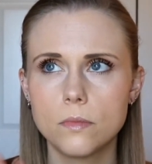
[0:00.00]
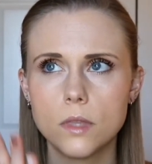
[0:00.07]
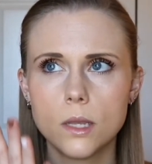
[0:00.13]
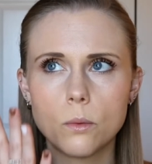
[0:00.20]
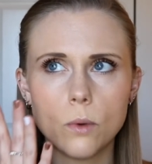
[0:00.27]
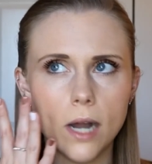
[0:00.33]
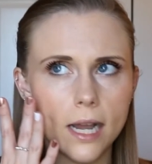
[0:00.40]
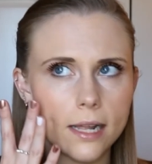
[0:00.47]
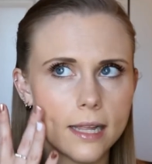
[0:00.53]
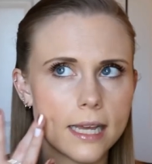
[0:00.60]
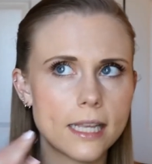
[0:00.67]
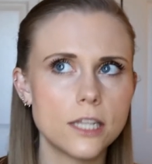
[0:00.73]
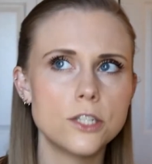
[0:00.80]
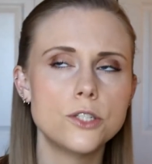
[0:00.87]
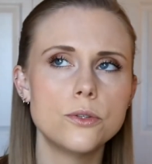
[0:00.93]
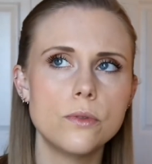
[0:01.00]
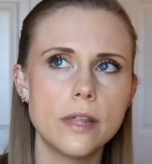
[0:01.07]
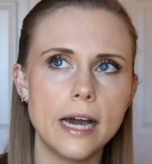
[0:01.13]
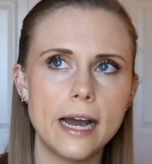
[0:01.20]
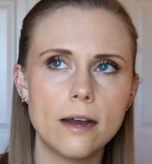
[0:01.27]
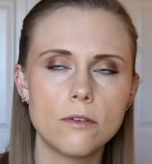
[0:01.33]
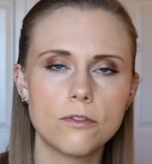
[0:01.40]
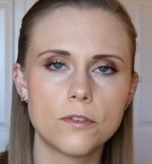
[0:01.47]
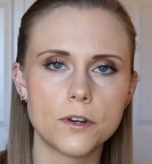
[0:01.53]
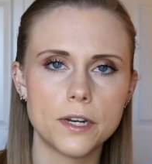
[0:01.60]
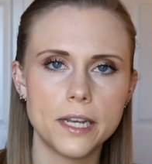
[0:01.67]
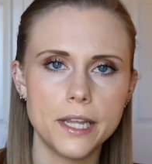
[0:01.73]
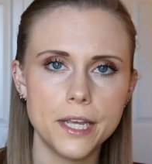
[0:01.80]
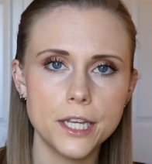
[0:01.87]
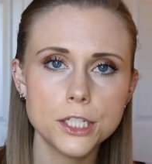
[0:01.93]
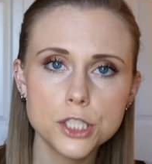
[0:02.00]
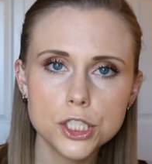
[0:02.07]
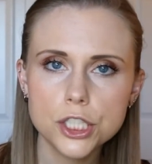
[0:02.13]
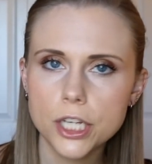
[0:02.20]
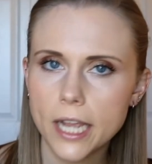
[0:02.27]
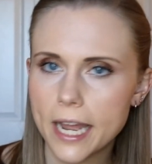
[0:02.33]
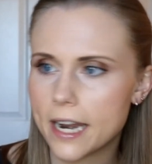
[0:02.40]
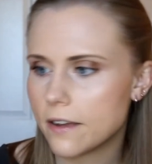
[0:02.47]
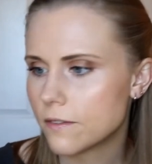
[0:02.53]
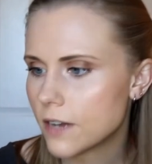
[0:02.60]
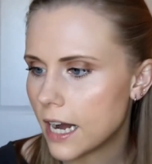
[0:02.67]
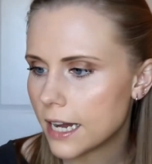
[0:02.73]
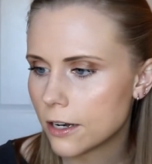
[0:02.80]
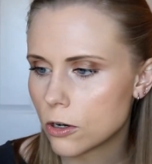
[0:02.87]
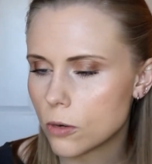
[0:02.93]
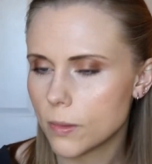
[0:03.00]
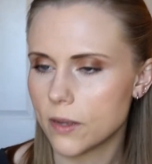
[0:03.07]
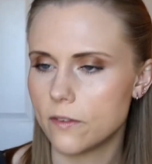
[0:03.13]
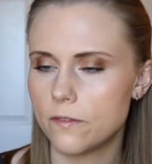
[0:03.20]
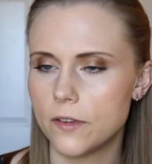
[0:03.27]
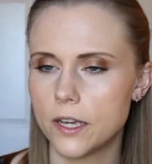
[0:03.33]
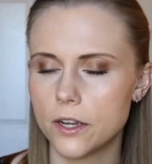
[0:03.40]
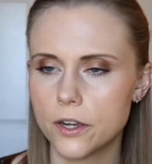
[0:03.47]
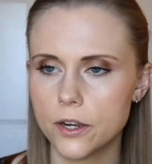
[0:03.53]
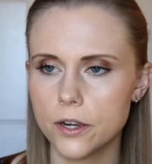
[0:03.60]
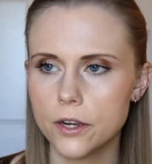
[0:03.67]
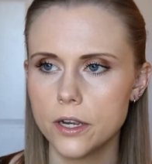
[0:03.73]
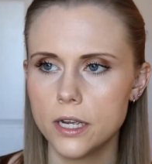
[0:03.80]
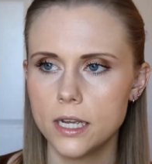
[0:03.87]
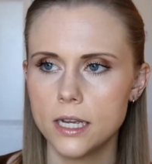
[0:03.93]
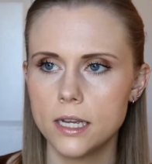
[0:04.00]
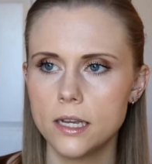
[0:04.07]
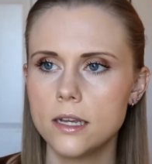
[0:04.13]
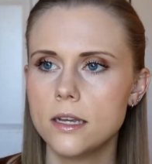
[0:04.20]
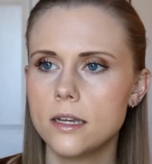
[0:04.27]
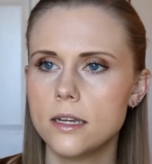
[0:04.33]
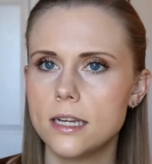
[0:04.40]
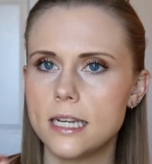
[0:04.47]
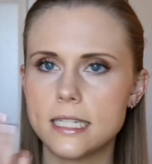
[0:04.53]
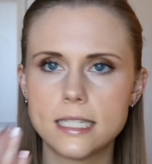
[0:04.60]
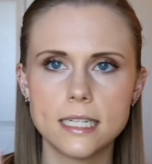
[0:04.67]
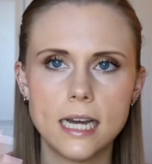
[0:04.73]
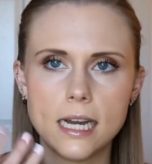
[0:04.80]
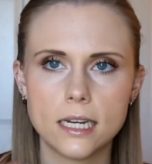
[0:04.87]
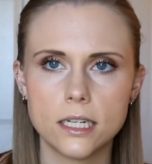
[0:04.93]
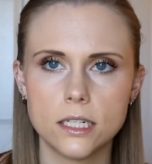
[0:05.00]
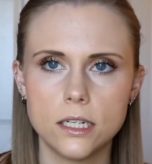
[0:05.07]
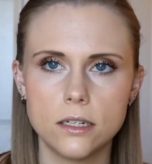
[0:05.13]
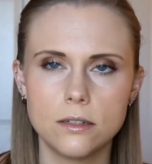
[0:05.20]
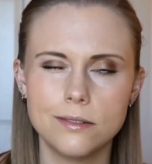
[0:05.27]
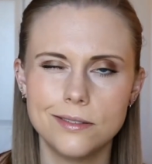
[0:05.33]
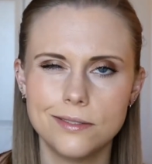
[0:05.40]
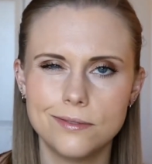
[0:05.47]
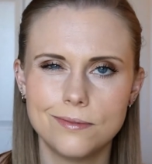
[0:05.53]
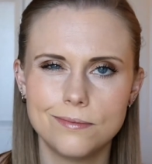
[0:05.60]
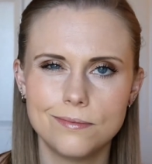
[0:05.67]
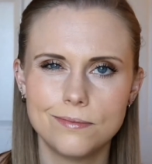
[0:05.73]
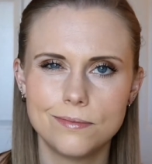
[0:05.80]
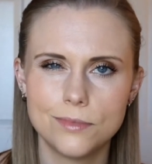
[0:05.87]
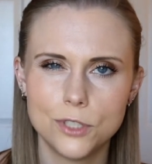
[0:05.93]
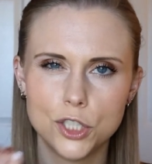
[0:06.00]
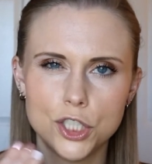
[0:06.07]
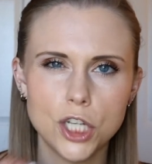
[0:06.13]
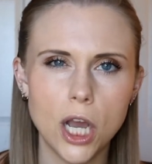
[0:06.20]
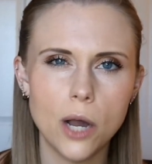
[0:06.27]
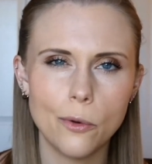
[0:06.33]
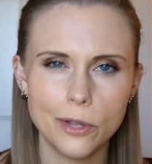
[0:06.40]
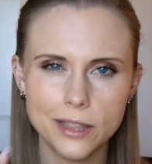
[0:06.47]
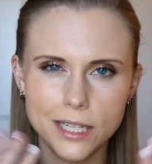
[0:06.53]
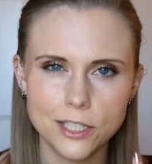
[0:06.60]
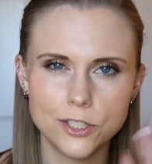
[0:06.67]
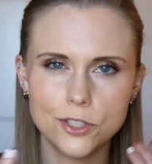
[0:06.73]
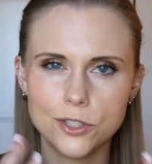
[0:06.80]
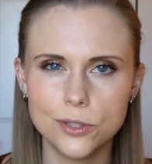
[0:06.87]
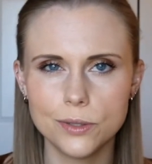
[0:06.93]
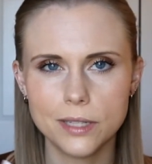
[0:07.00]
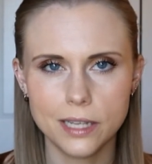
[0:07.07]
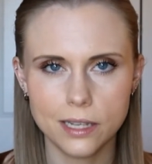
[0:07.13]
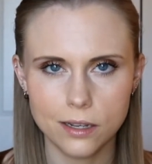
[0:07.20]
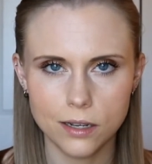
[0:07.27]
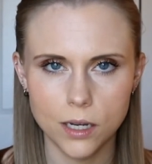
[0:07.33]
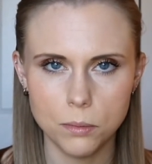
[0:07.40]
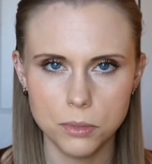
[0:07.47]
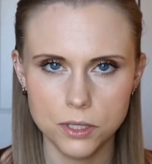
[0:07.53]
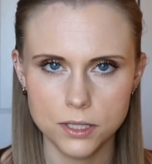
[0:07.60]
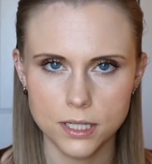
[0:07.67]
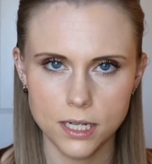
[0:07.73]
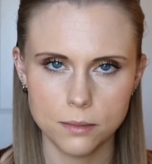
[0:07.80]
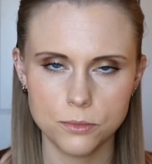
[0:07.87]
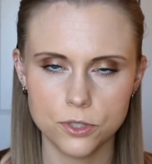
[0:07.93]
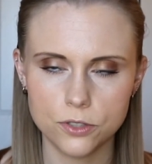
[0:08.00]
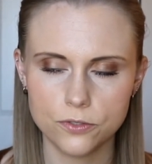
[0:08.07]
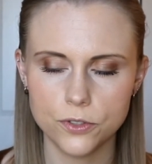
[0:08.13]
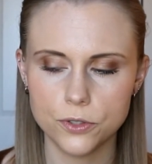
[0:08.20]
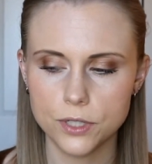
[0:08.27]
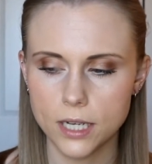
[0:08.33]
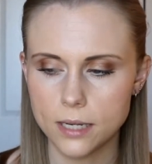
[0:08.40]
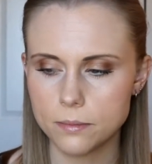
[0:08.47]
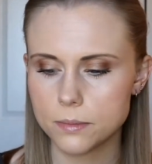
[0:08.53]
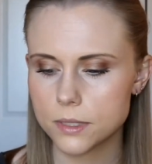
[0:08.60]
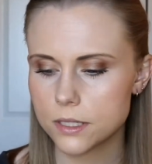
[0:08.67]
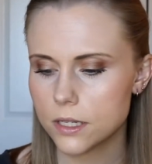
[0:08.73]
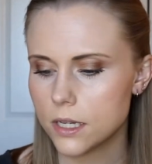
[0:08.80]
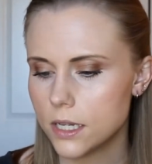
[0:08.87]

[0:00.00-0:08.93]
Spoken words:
while I can do that for an itch, and I've got it on my finger, it's not gonna show unless you do it like a couple of times or a few times.